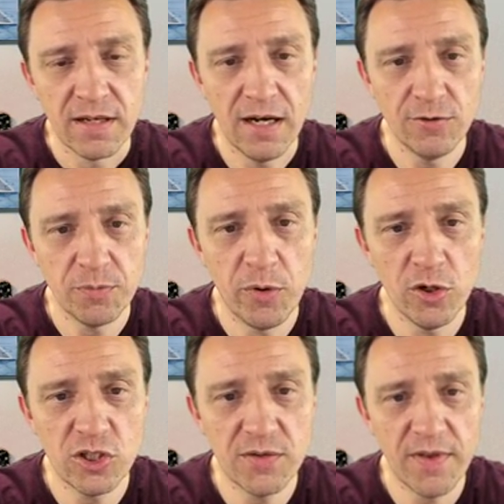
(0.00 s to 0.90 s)
Counter
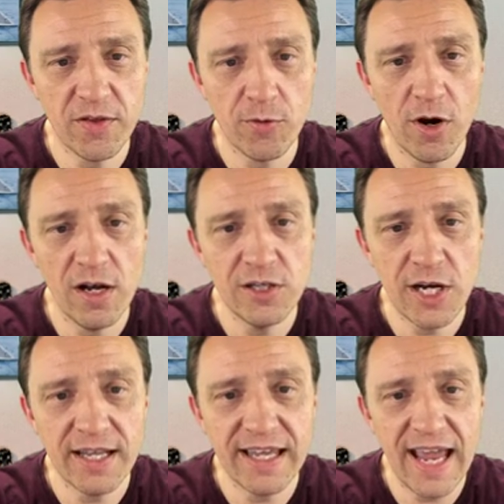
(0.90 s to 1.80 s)
pushes with the Royal
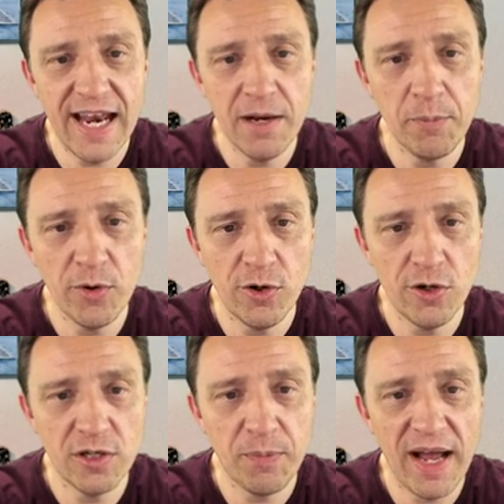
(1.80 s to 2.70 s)
Giant, getting
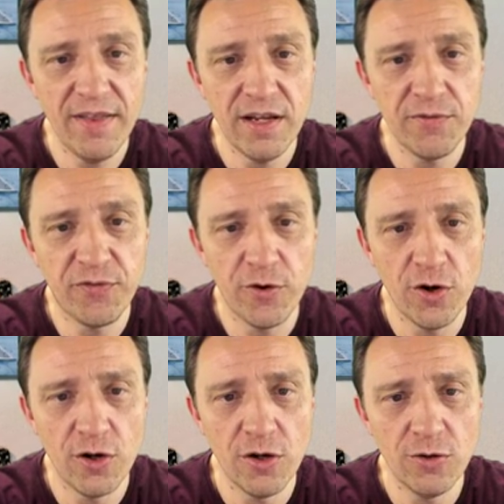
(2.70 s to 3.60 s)
burned by the
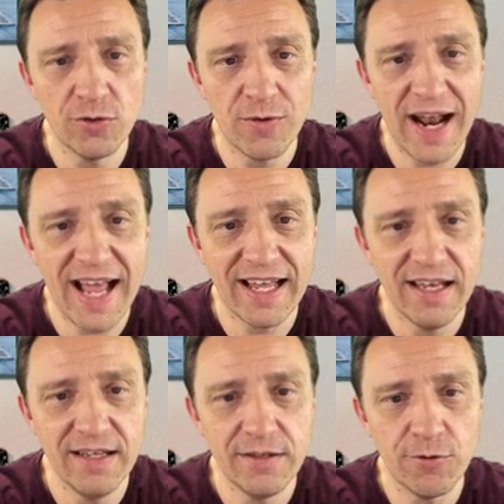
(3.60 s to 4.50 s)
Inferno
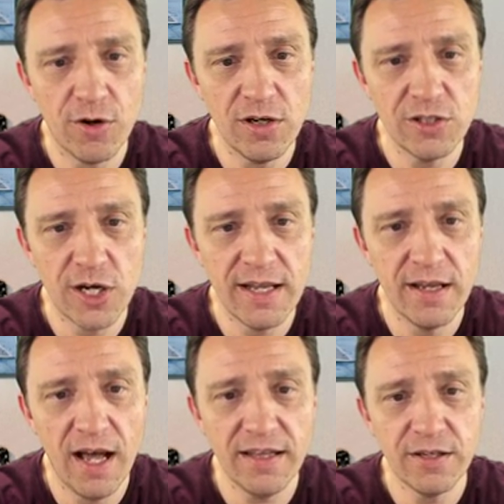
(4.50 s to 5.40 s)
Dragon. The Royal
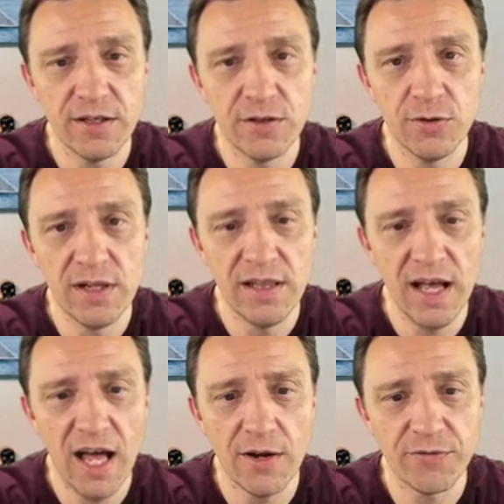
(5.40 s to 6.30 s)
Giant not gonna do a
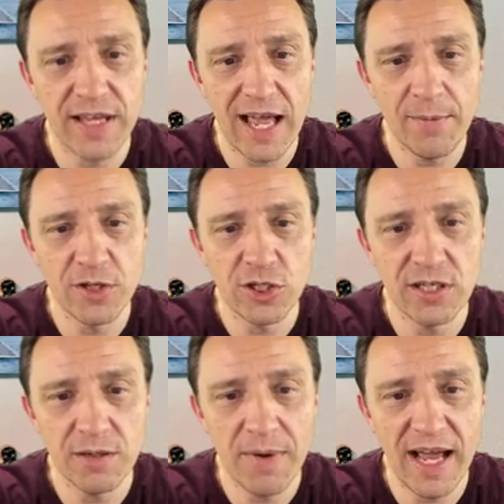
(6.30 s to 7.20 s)
lot of damage
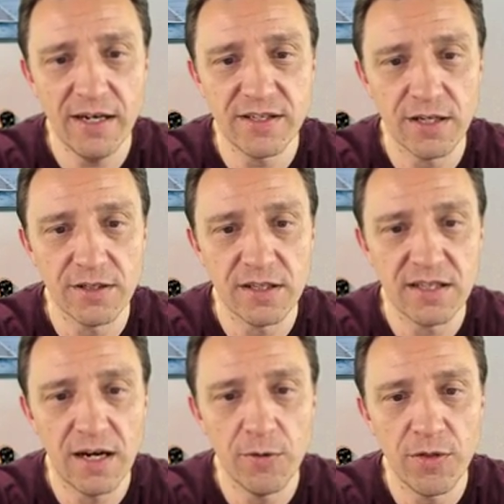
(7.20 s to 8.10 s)
there. The miner's on the
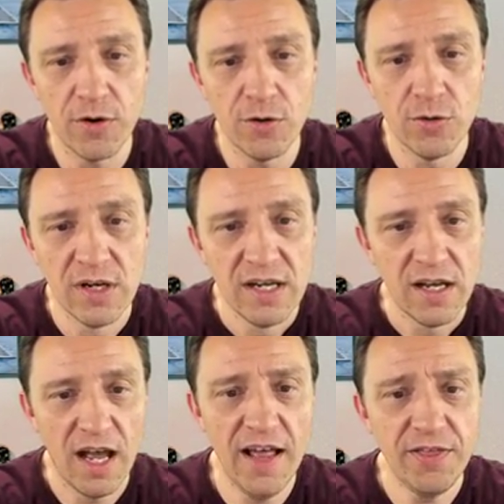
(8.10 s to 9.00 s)
tower though,
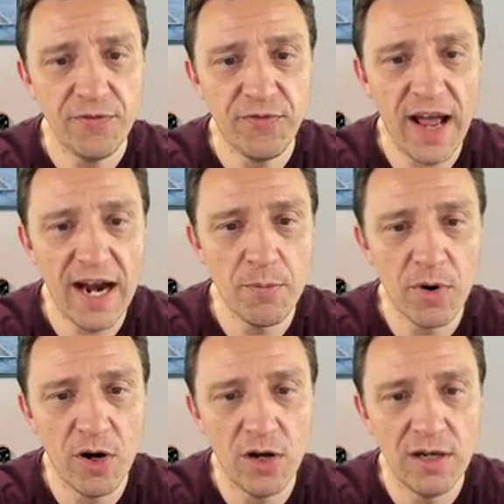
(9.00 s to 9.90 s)
and the
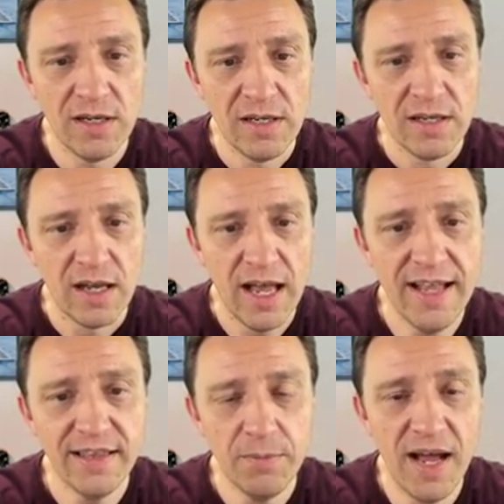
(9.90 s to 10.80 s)
fireball,
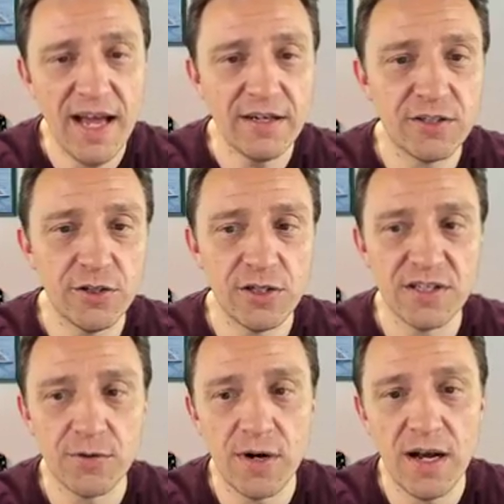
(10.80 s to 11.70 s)
and the miner
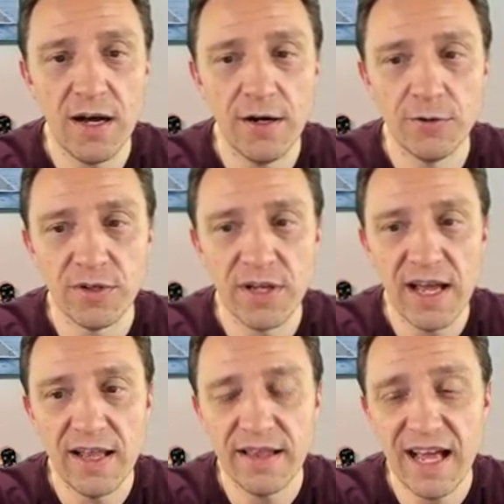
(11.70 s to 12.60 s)
turns around,
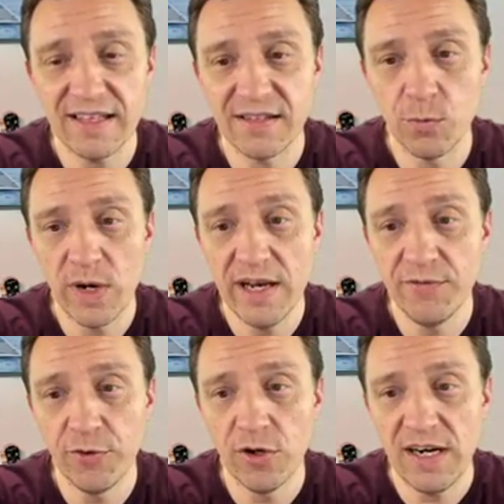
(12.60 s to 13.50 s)
and that's a
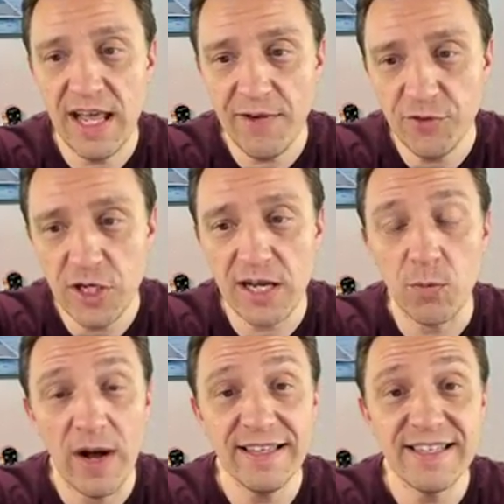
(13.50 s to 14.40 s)
win for Lev four
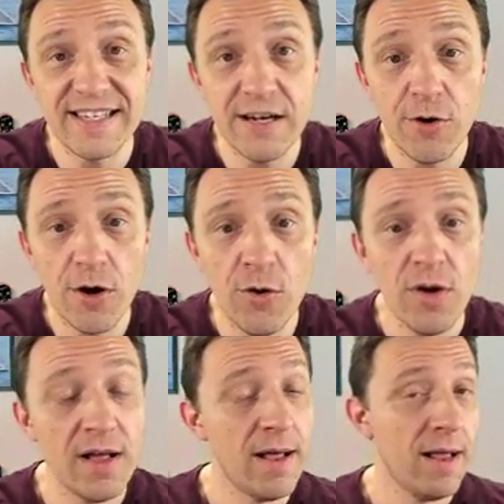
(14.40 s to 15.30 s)
ek. one zero.